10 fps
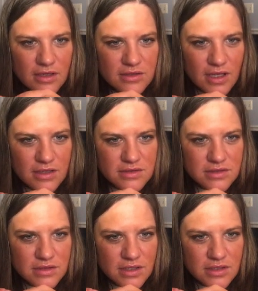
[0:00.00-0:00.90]
It's
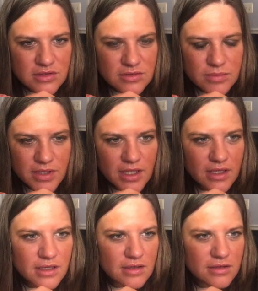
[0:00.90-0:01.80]
actually a
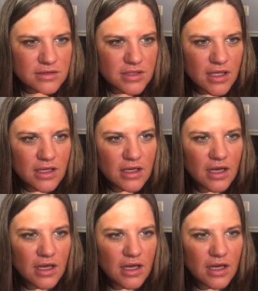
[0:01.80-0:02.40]
duplicate, it looks like.